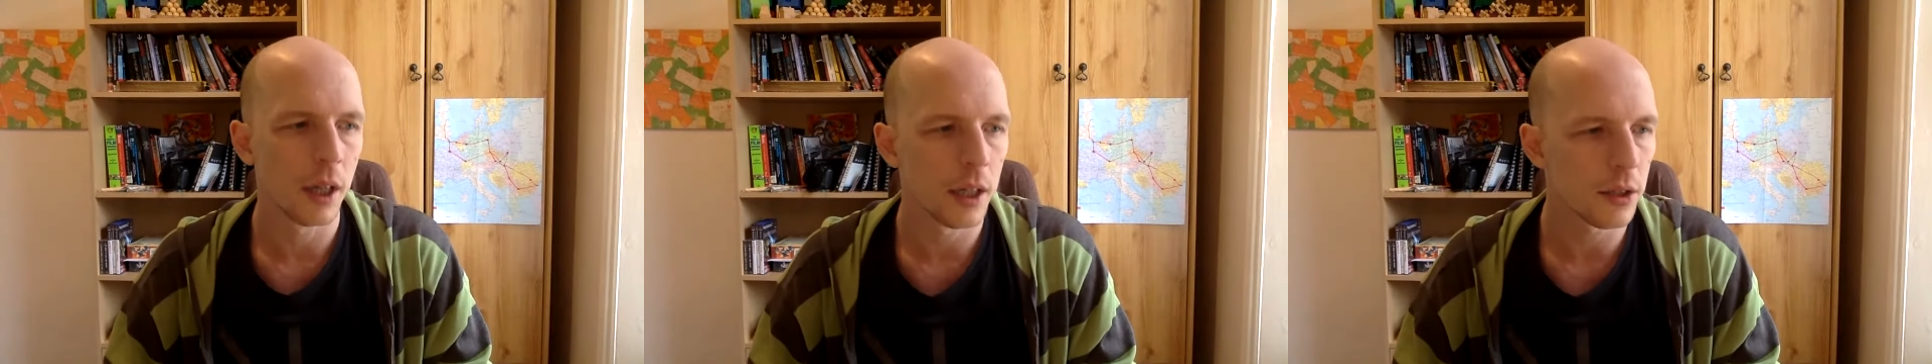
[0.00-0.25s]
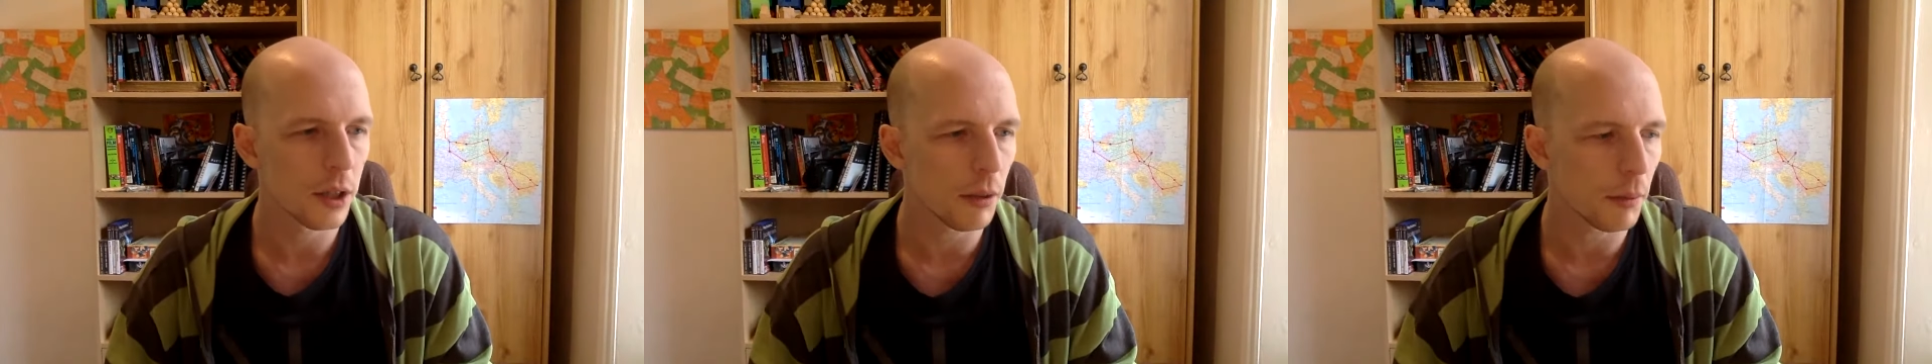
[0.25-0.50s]

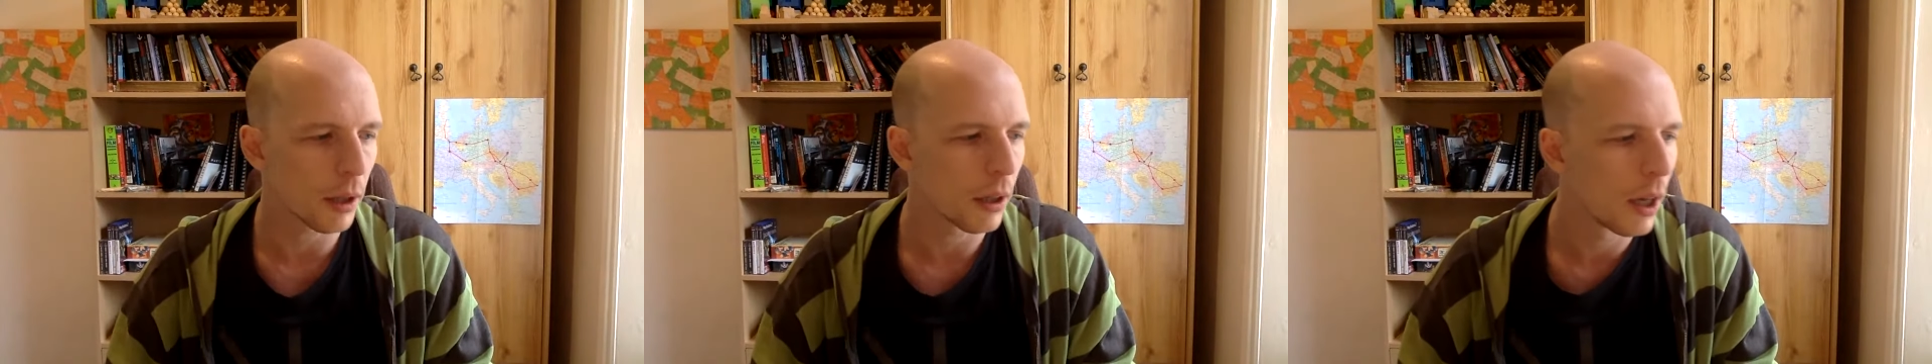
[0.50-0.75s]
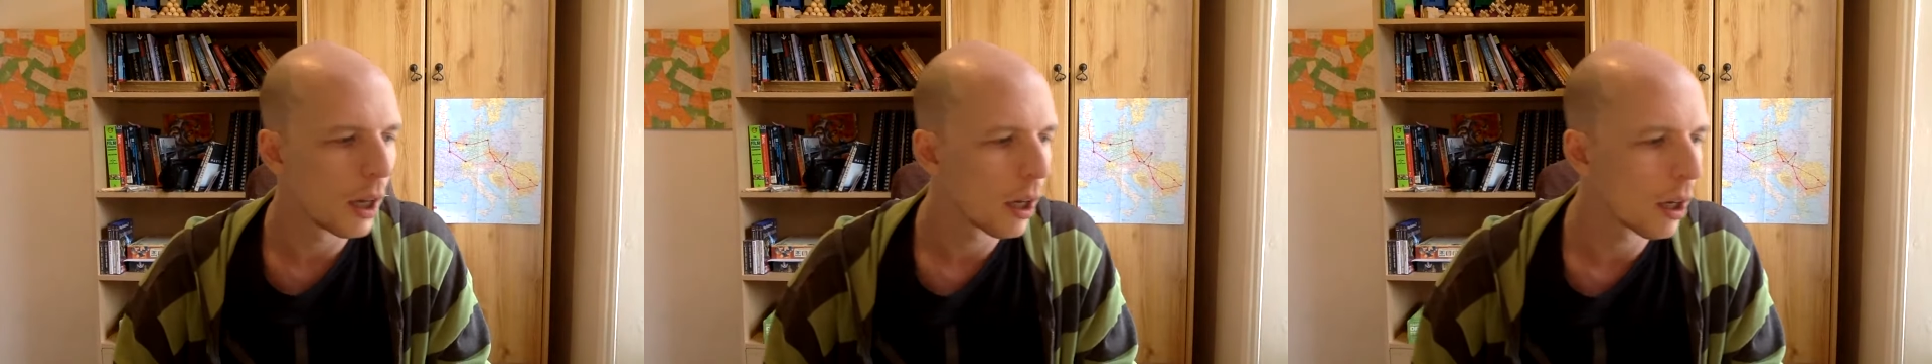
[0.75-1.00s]
Cinema
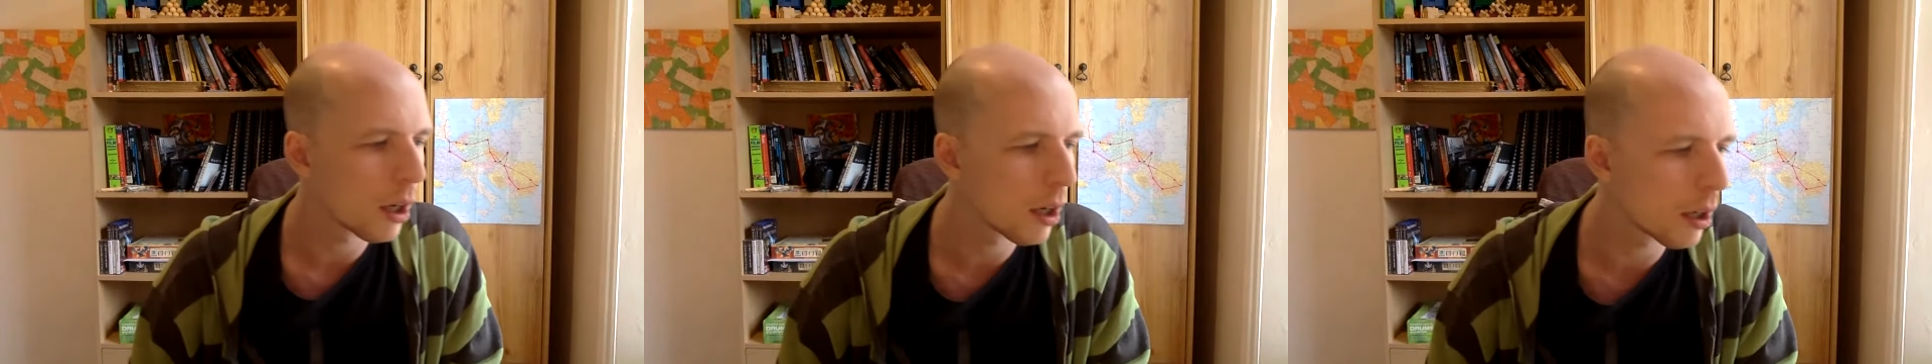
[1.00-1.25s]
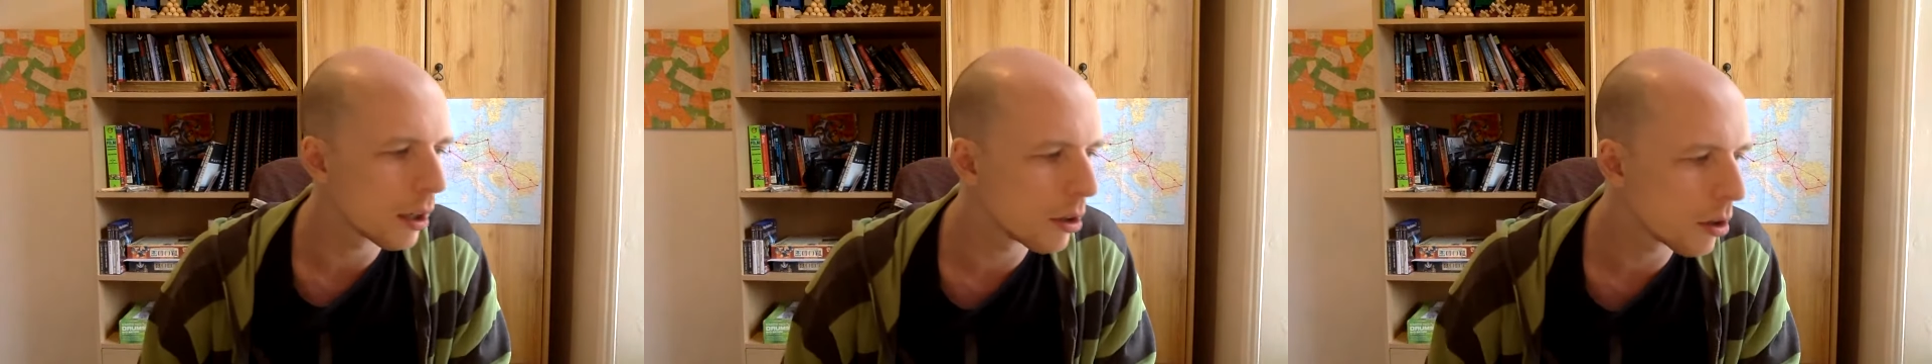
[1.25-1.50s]

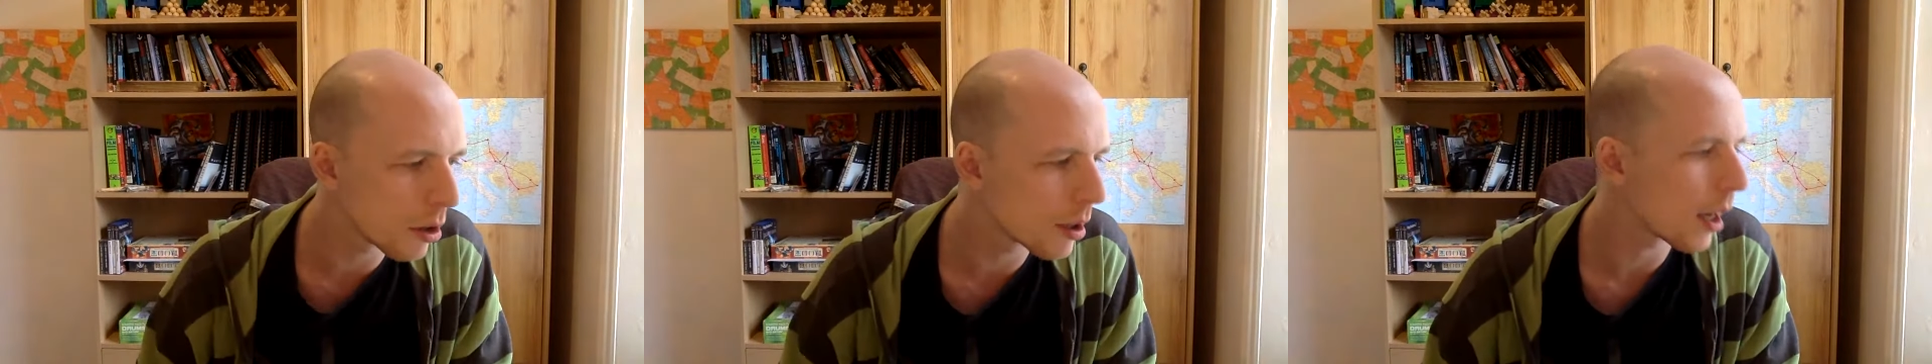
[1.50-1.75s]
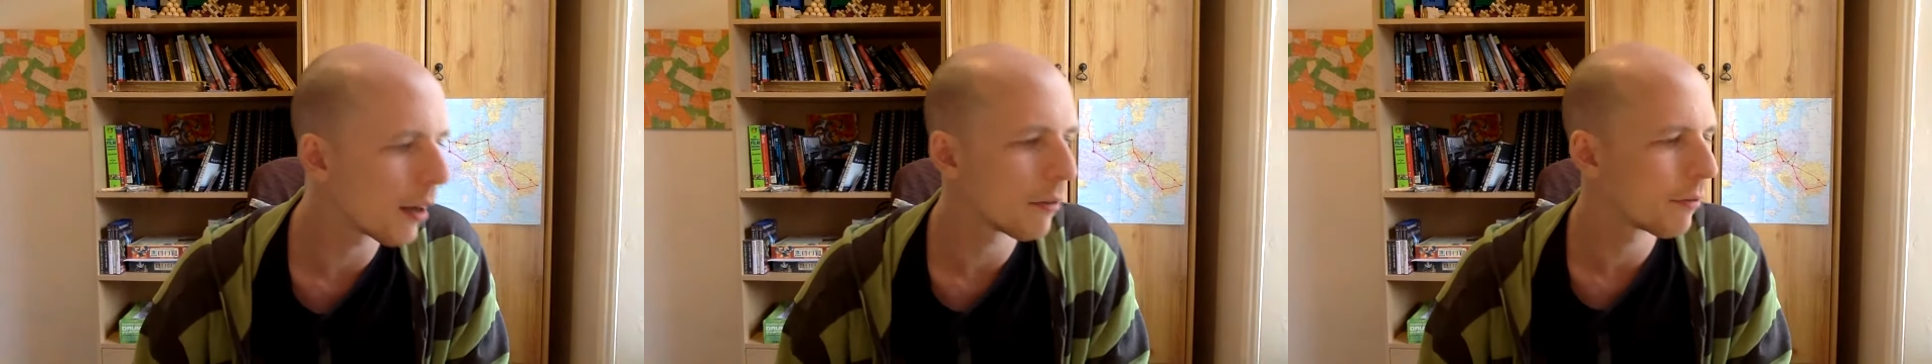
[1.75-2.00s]
does
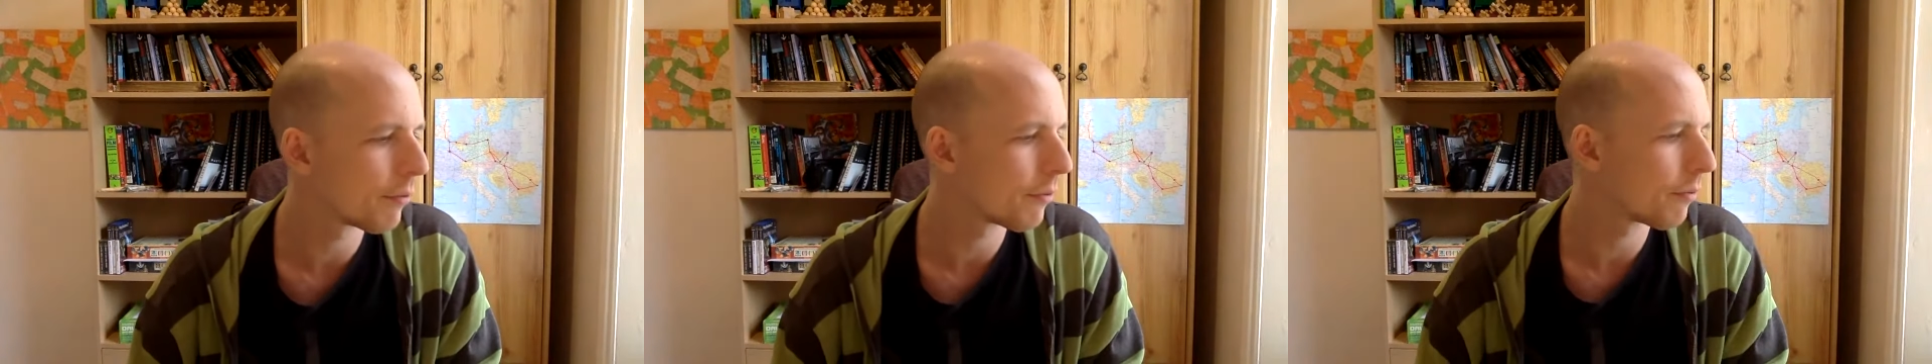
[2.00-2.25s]
have